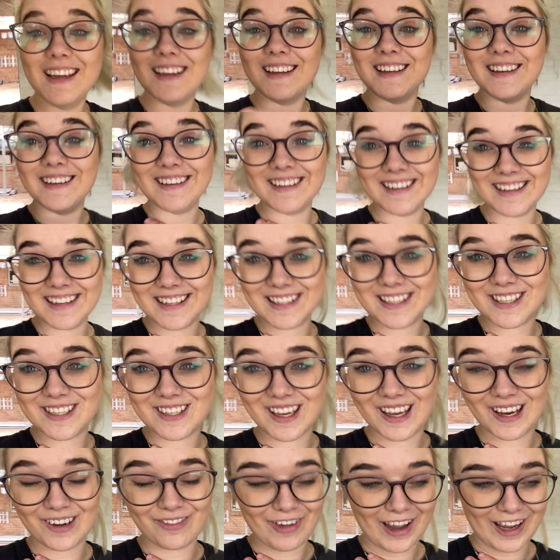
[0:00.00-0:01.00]
needs to
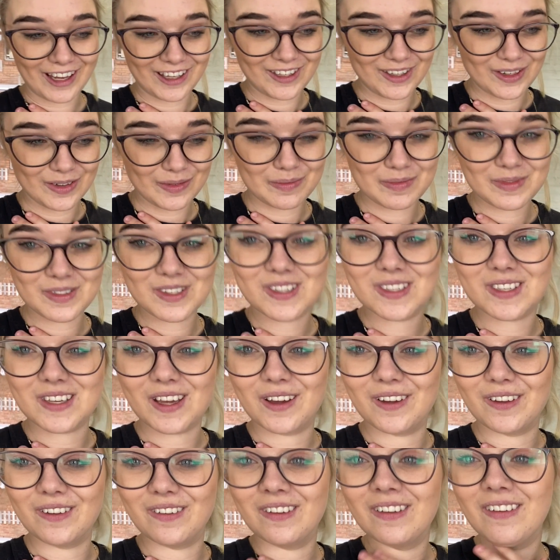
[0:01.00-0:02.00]
get vacuumed.
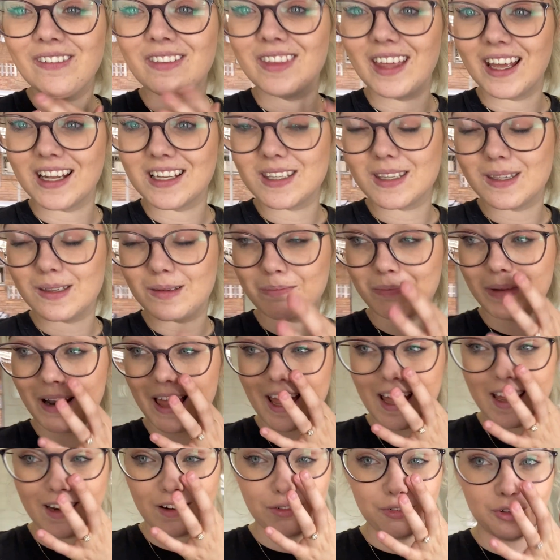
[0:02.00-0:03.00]
So that's the
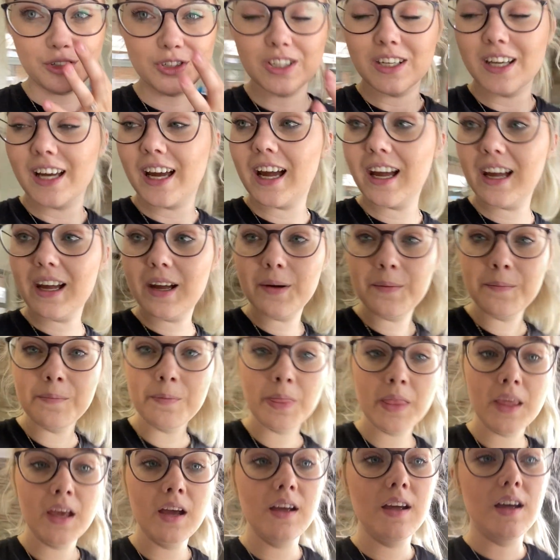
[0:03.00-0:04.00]
plan for today.
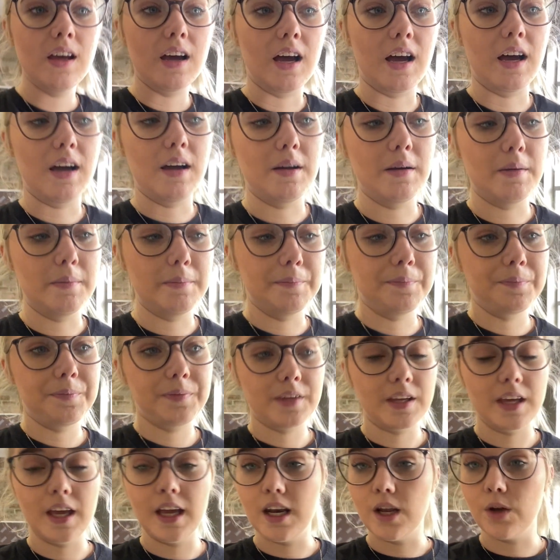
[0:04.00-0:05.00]
Um,
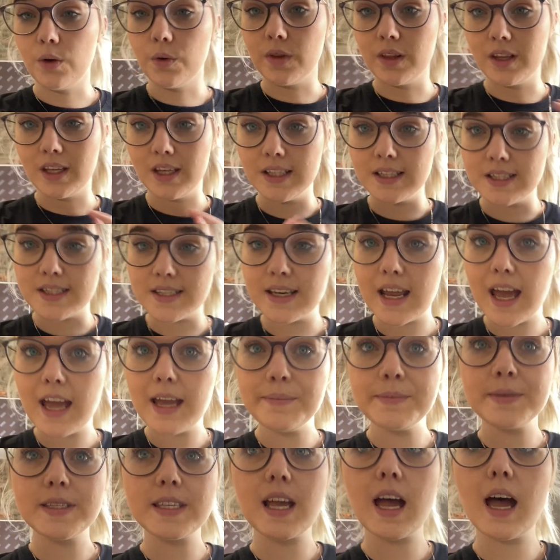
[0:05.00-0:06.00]
getting all the kids'
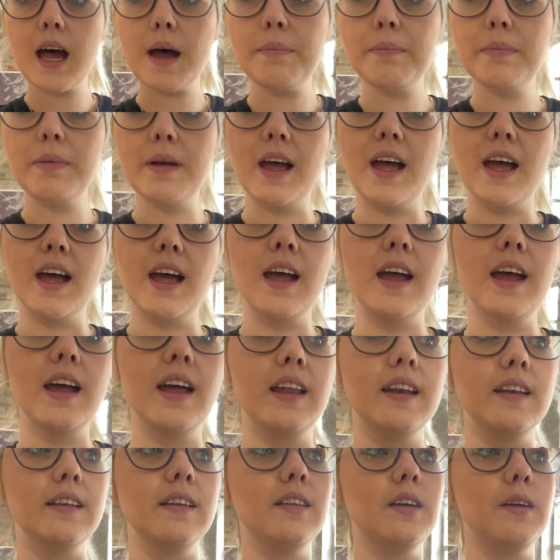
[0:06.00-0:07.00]
names up
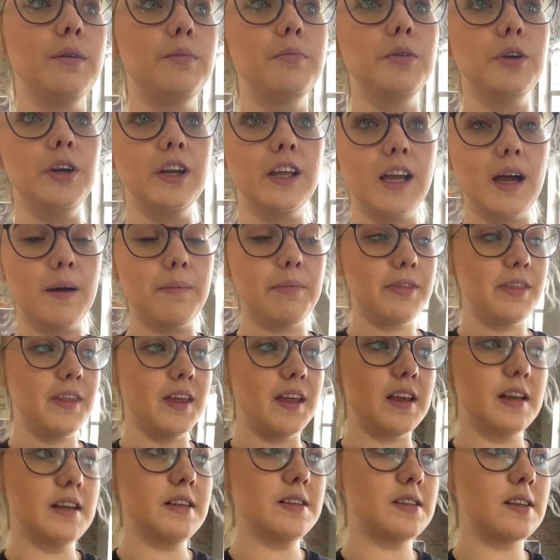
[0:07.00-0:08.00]
and putting up
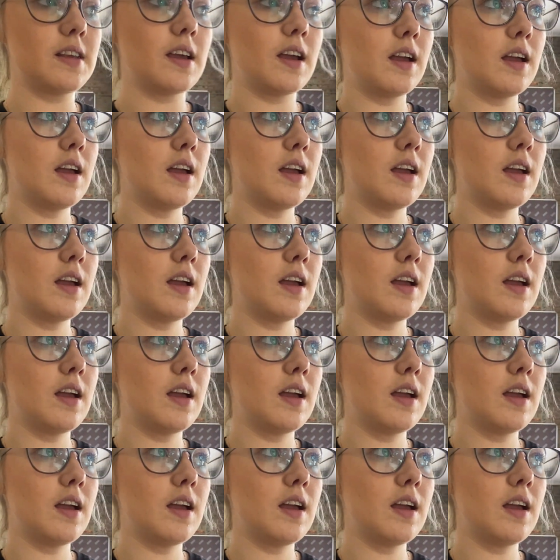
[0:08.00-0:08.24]
things.